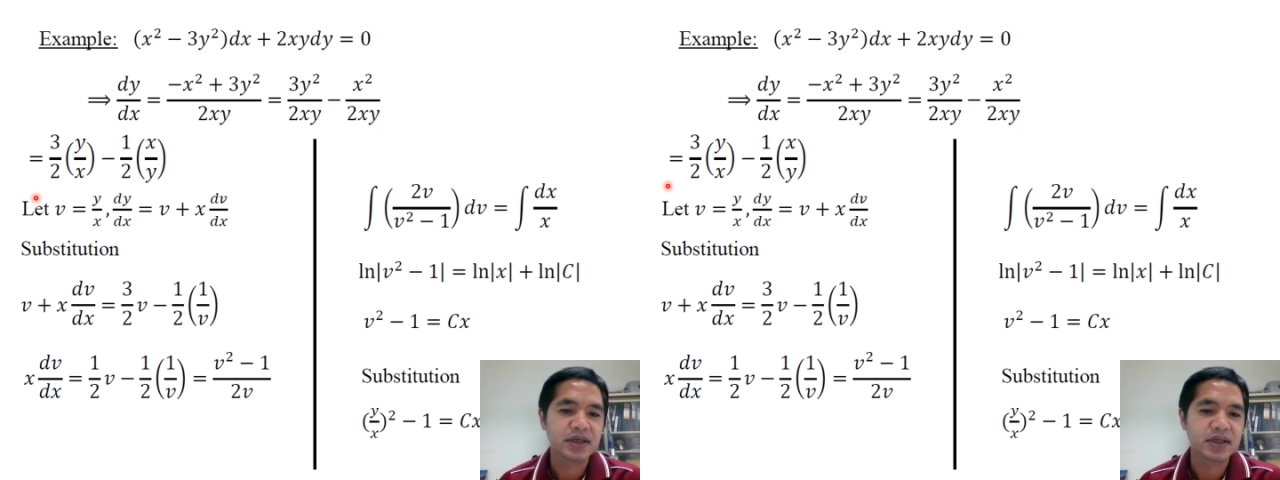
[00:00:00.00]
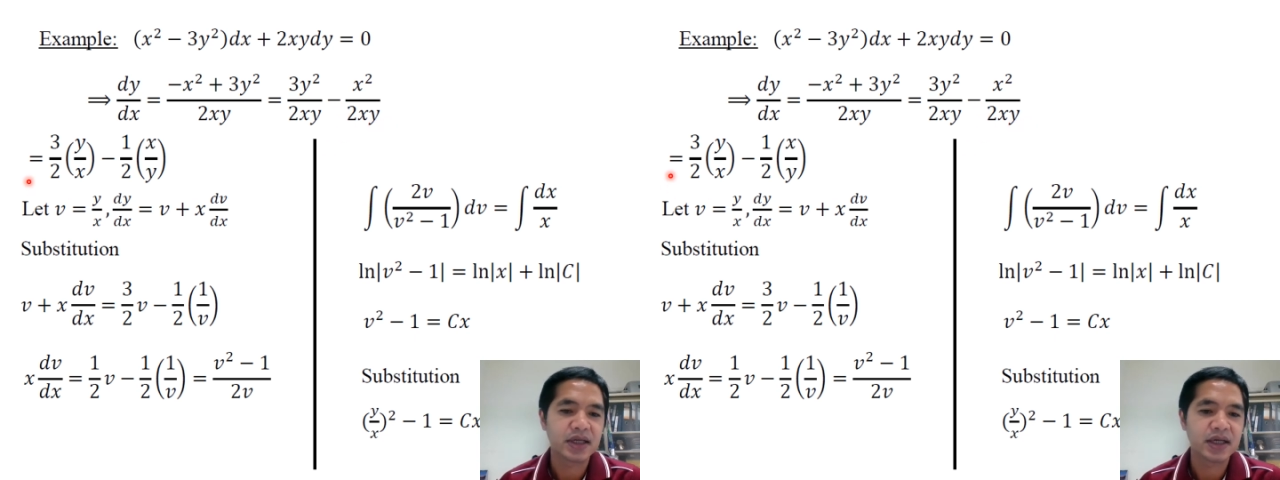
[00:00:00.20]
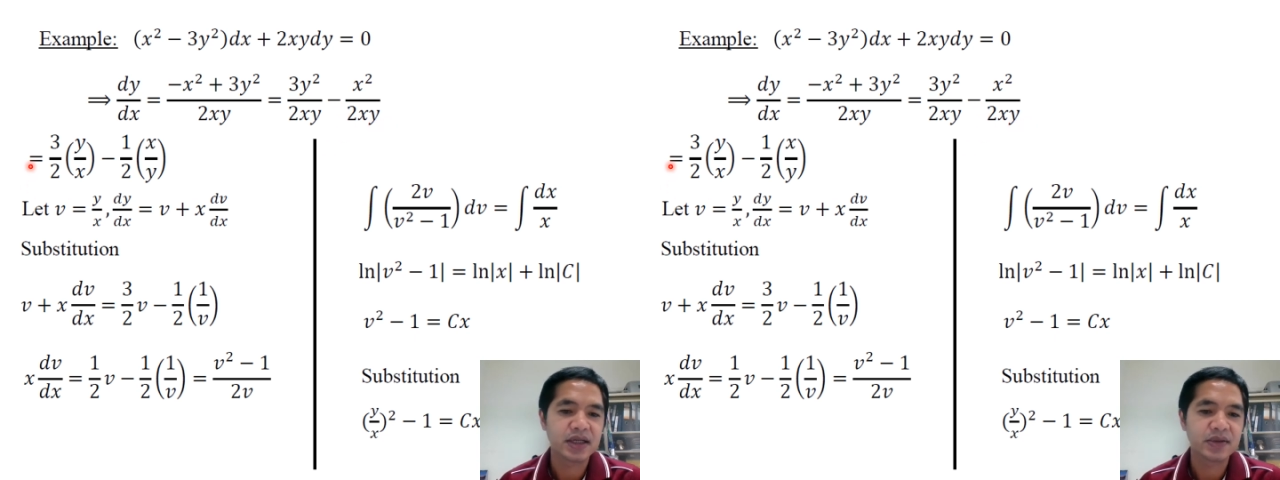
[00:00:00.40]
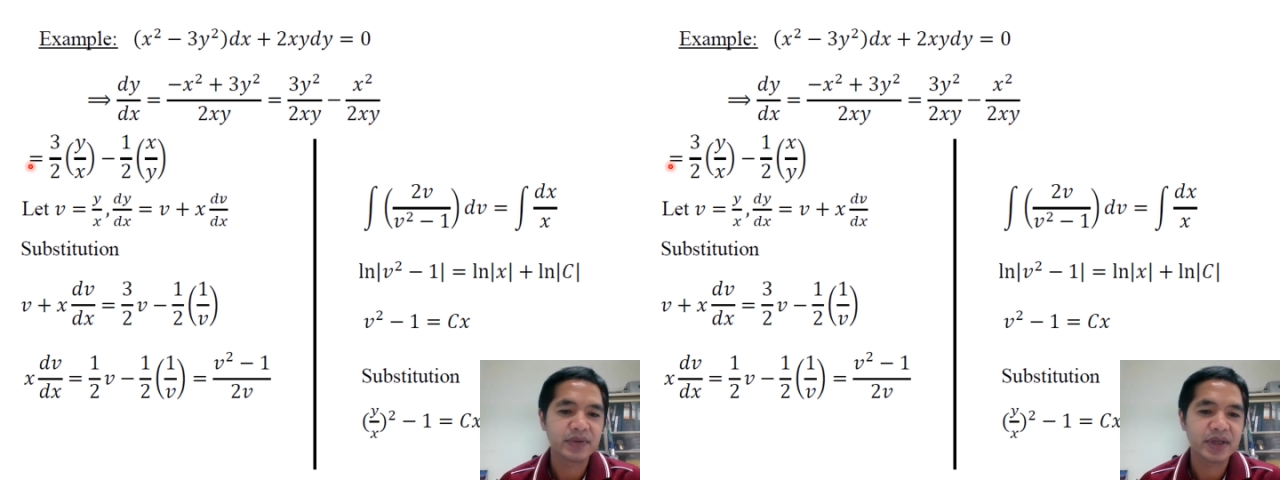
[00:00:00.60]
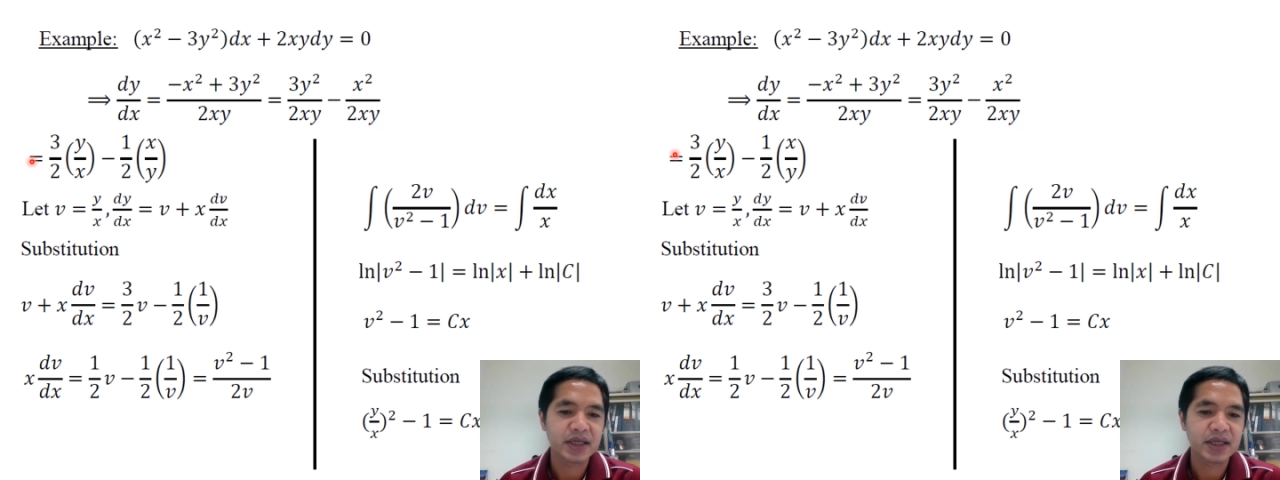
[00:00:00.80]
Then we
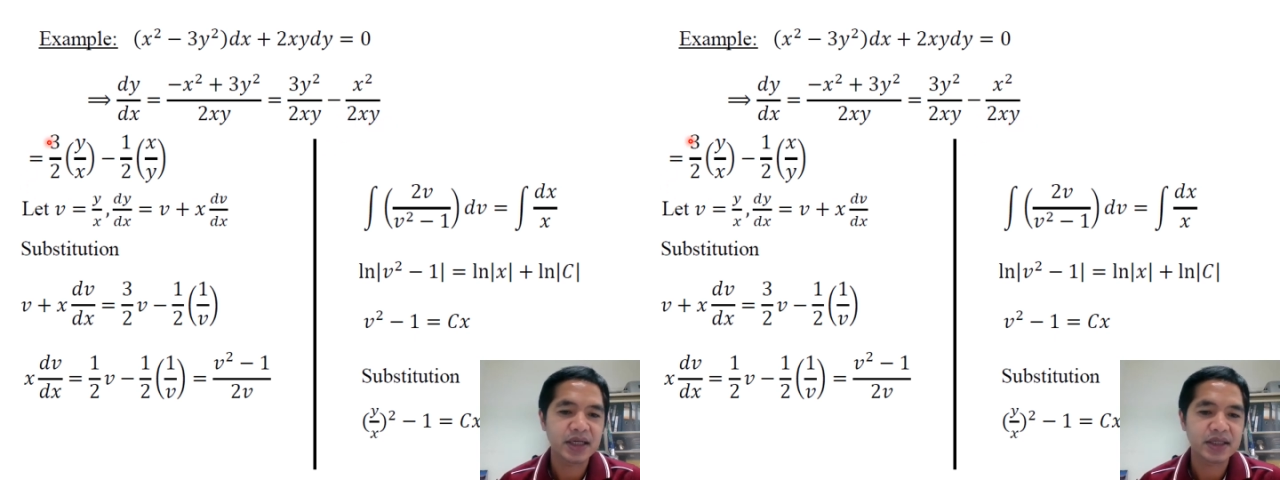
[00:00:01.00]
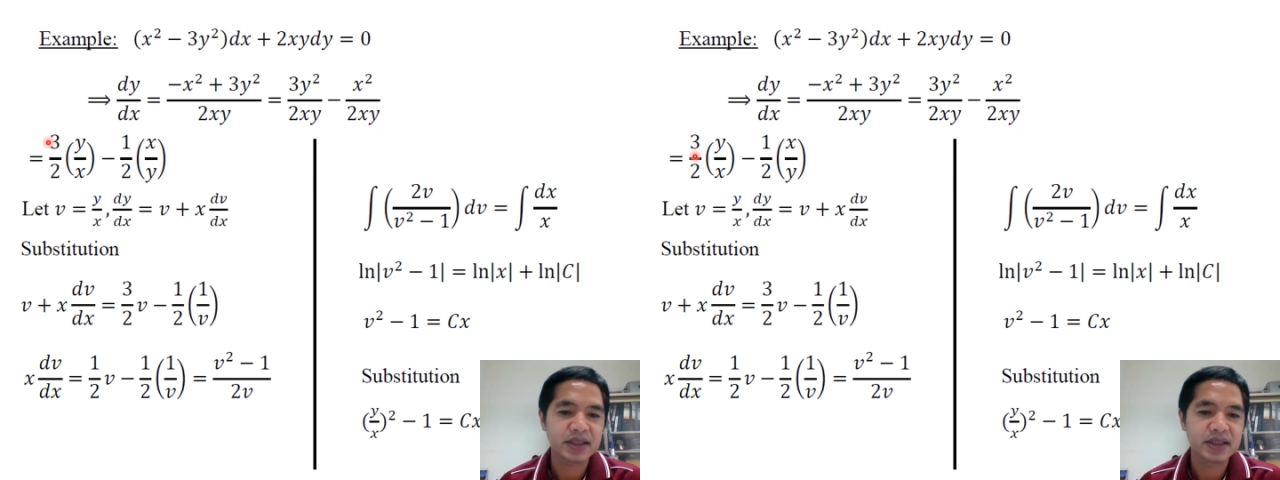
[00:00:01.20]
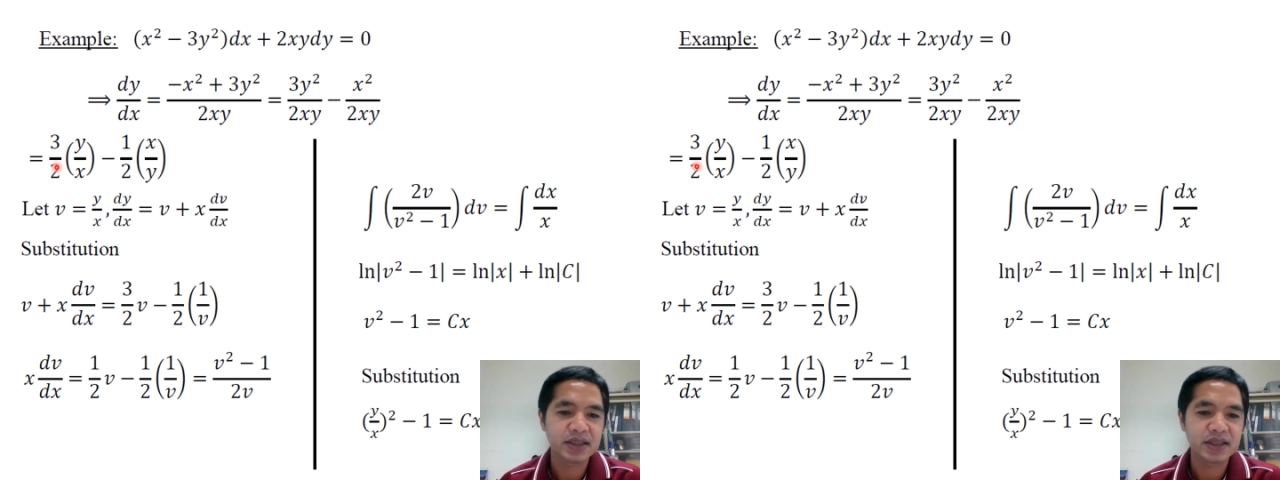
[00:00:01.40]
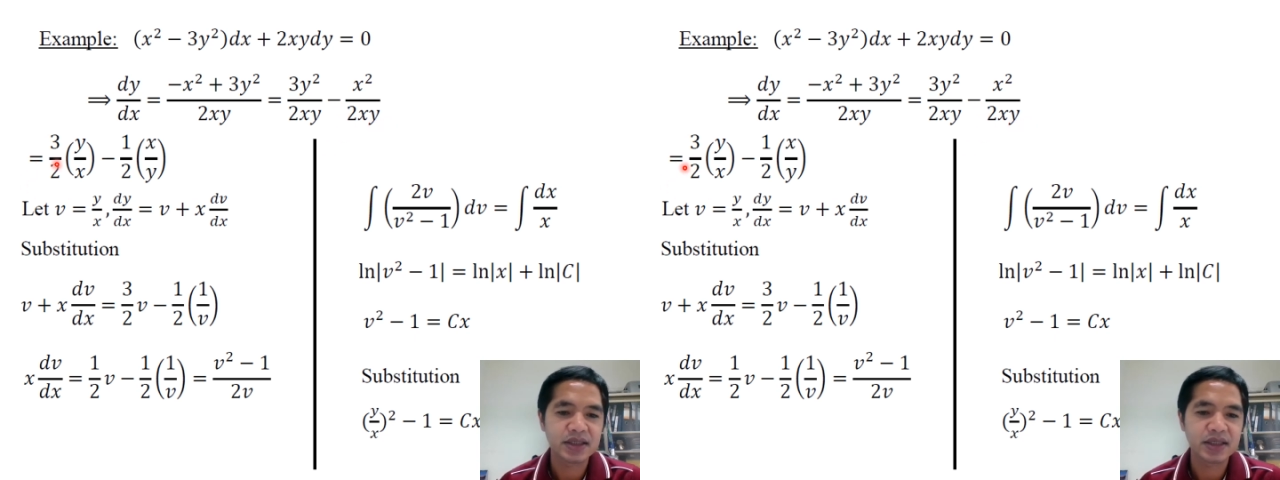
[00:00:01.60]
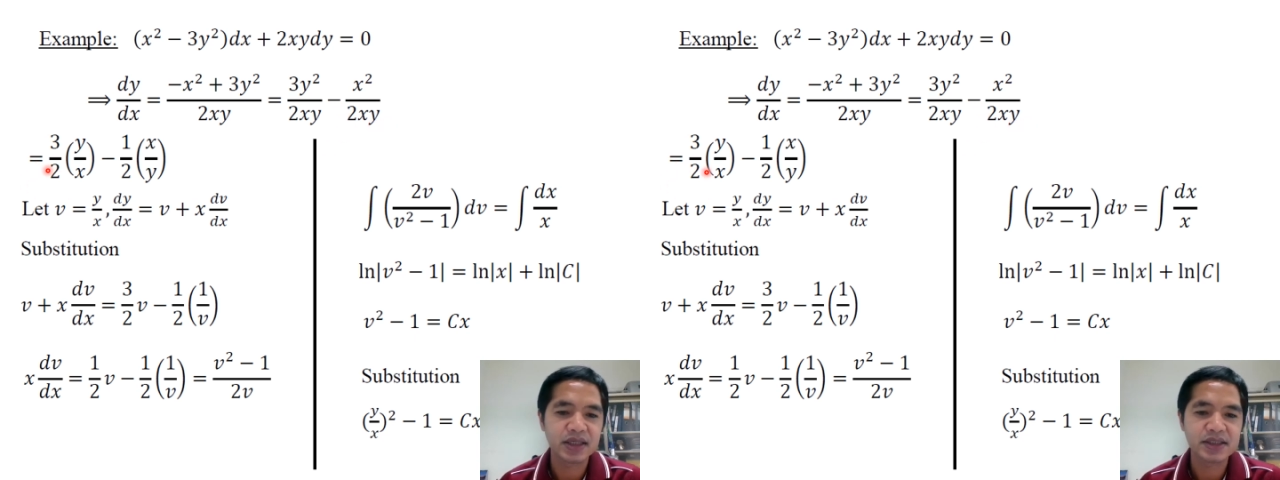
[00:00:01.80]
can get
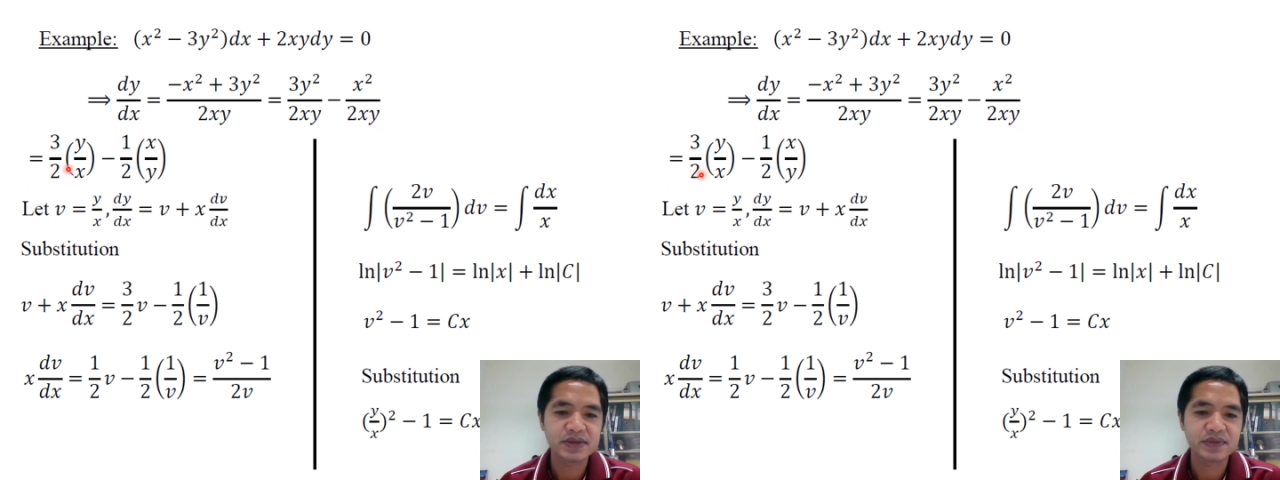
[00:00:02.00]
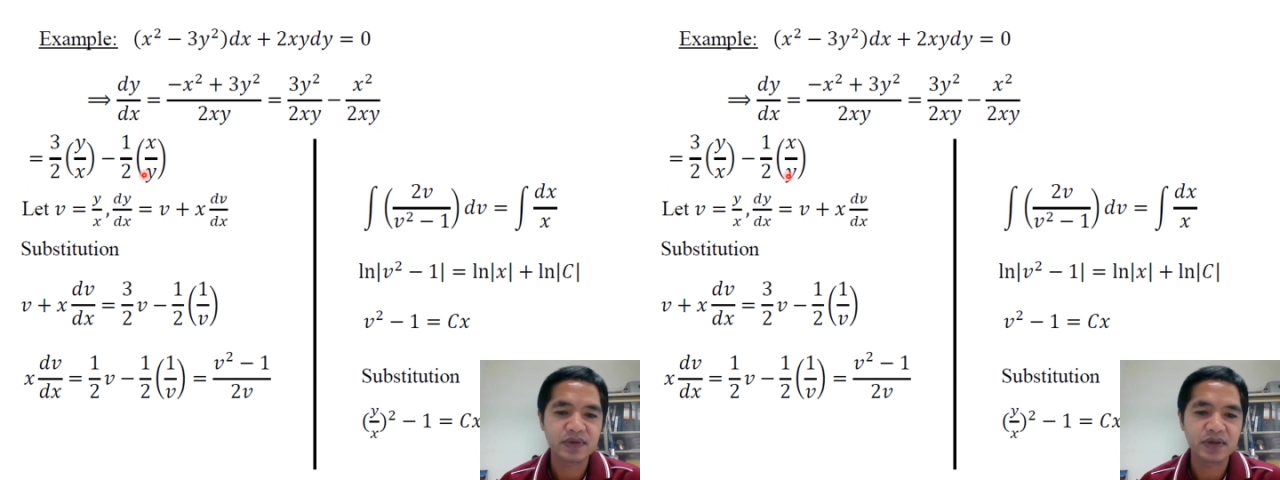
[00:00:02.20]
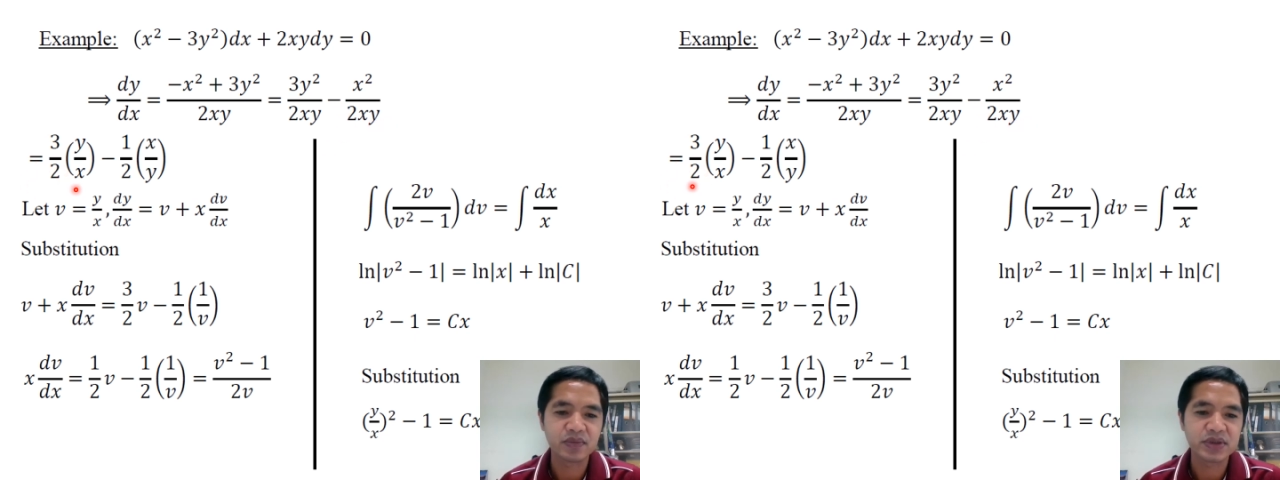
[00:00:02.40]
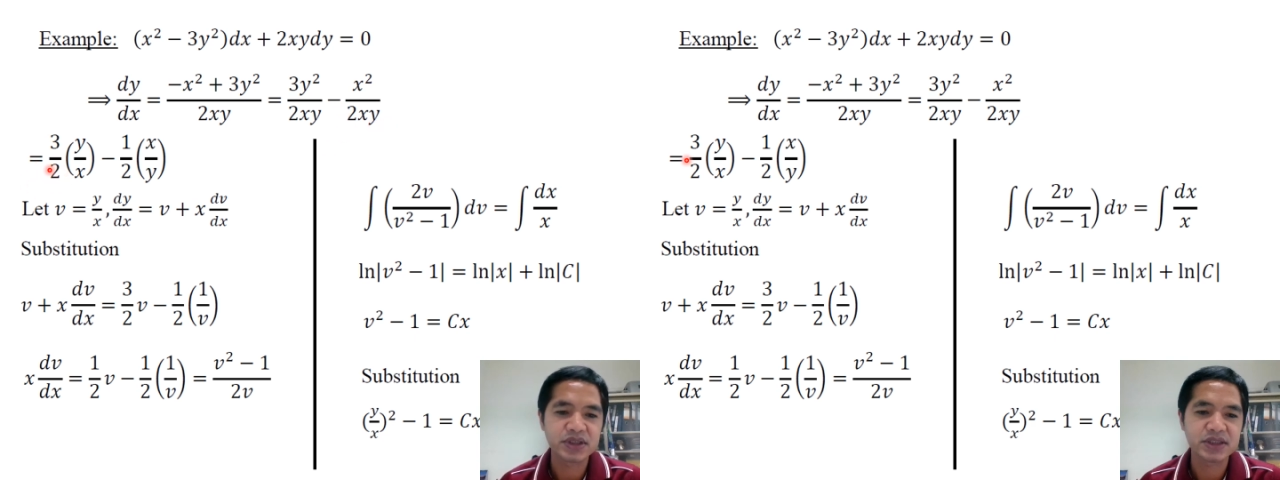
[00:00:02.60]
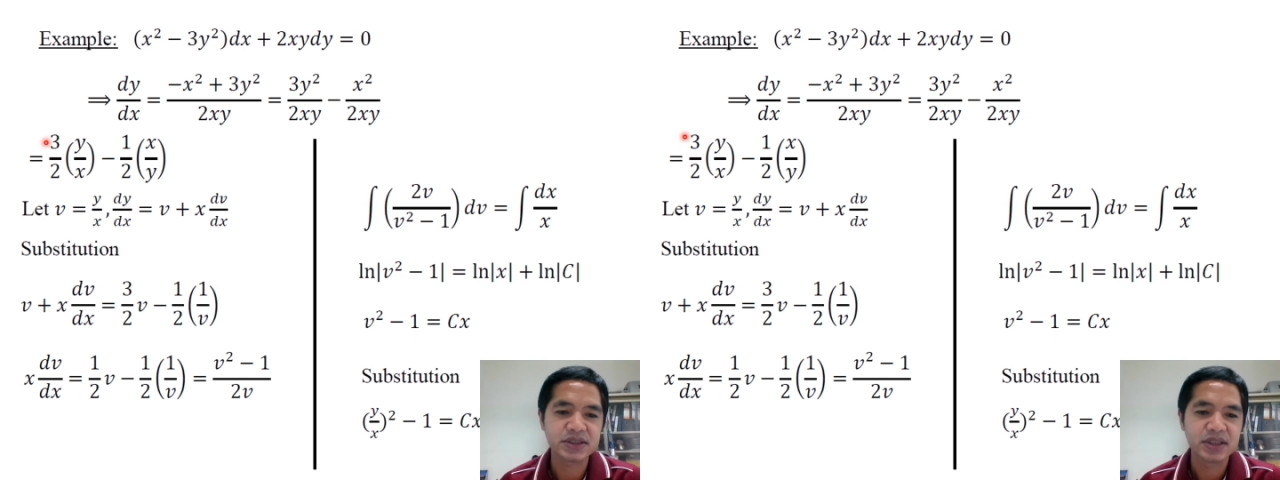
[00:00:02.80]
in this form, which is